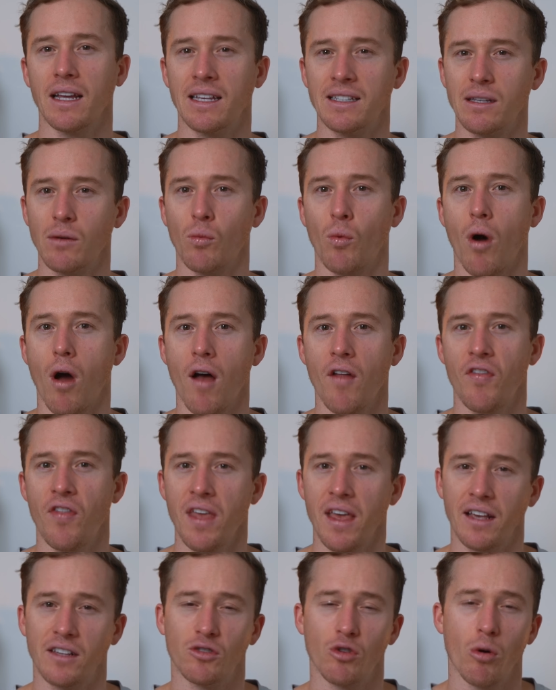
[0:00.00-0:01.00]
is it worth the
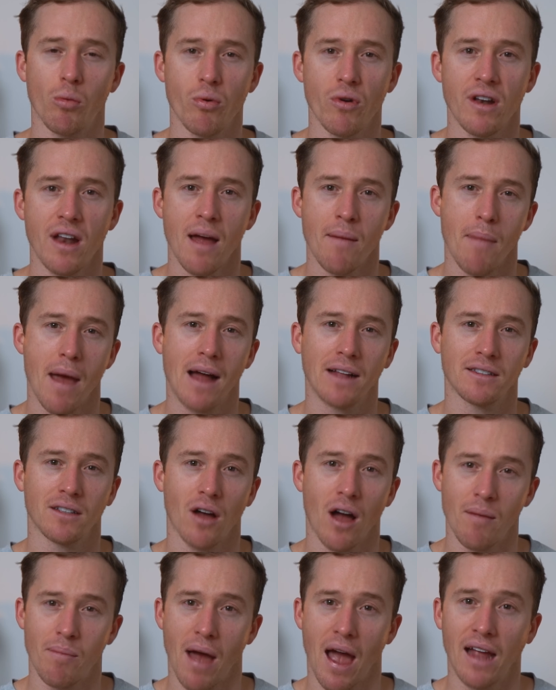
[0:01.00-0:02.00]
exorbitant amount
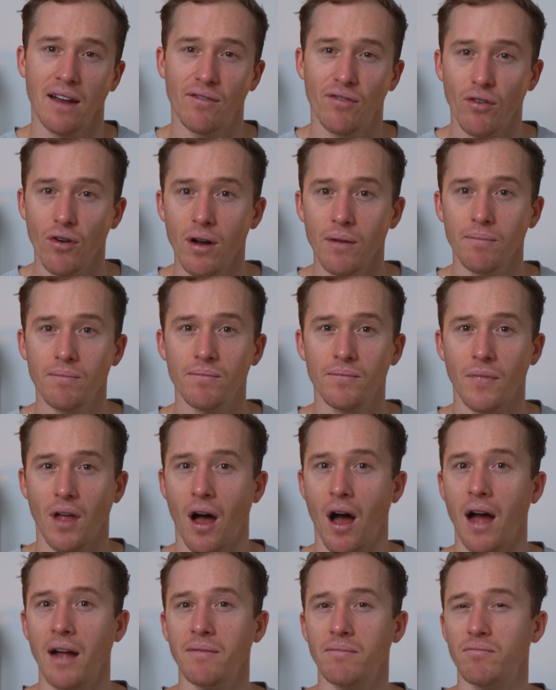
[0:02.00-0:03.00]
I paid for it?
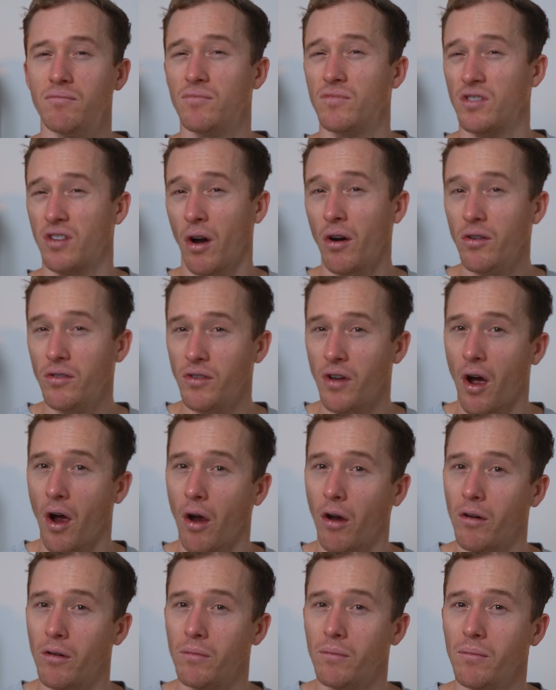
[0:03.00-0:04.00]
I don't
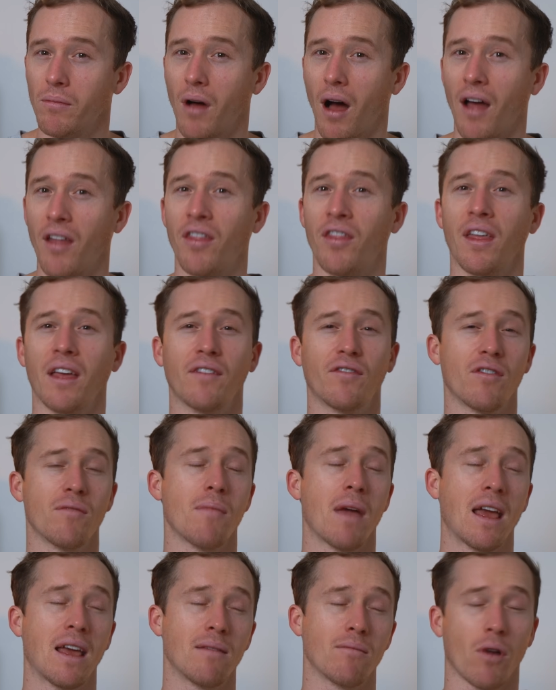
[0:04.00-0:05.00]
know. I think for
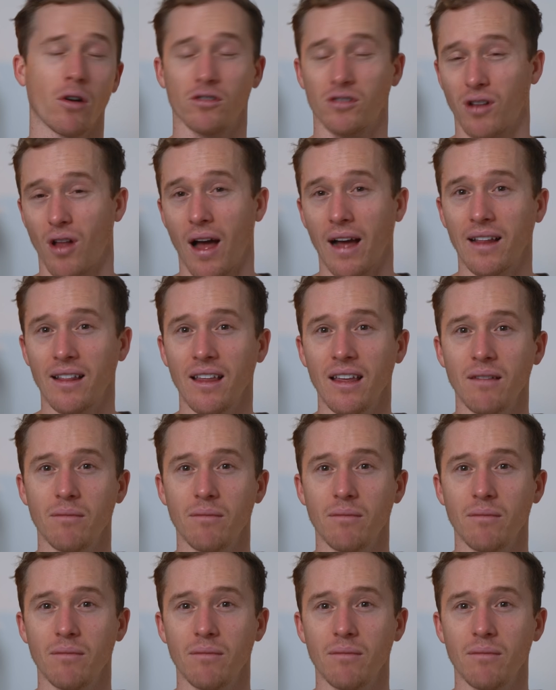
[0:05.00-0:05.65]
me, most likely,